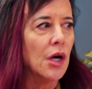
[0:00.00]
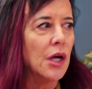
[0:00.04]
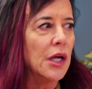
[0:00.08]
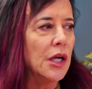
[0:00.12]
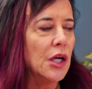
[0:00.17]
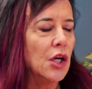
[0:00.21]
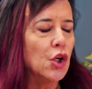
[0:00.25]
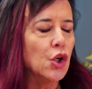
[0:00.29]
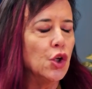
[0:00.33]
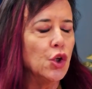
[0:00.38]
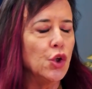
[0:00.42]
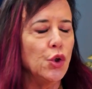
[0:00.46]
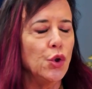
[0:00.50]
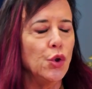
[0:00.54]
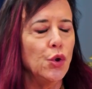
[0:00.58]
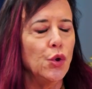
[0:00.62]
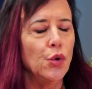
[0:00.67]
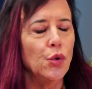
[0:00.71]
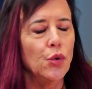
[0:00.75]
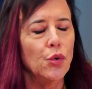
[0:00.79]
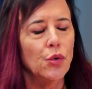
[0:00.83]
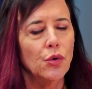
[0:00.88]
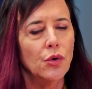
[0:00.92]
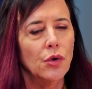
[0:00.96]

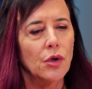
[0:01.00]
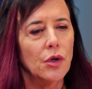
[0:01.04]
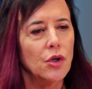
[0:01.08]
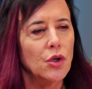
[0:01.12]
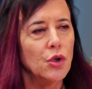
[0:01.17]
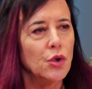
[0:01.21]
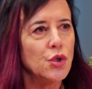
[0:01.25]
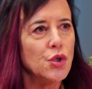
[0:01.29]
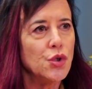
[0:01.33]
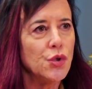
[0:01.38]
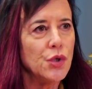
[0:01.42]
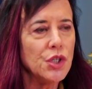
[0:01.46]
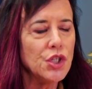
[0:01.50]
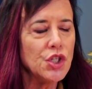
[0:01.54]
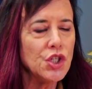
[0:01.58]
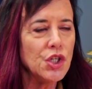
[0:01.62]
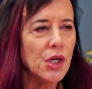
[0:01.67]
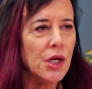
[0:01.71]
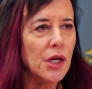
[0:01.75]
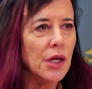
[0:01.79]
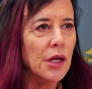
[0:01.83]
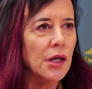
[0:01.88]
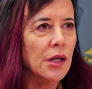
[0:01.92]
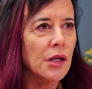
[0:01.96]
include
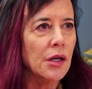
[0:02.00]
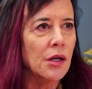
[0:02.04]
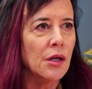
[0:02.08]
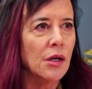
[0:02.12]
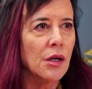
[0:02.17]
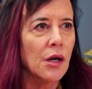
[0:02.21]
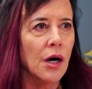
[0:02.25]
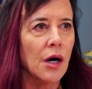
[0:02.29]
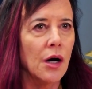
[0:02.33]
nutrition,